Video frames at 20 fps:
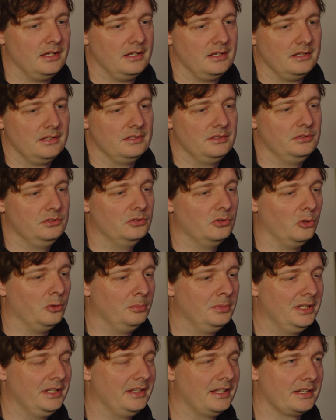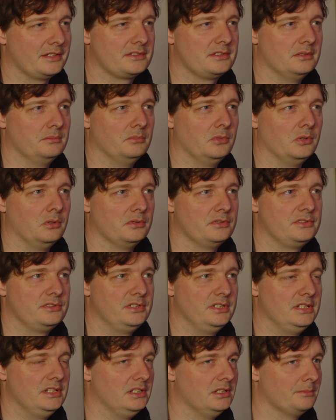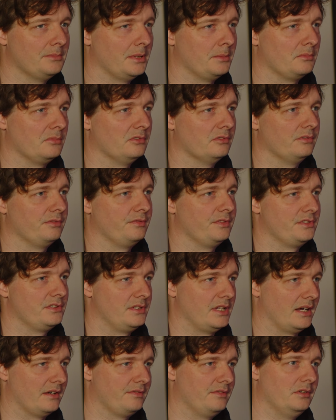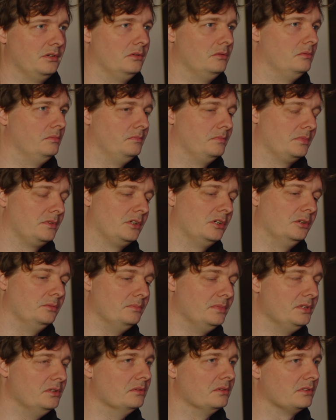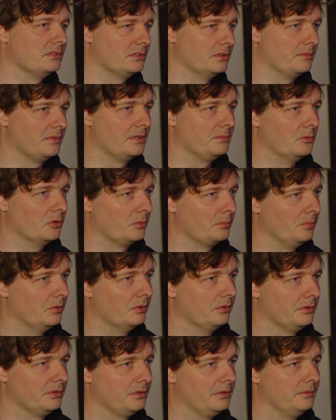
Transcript: normally that's a more senior member of staff who could be doing something more important.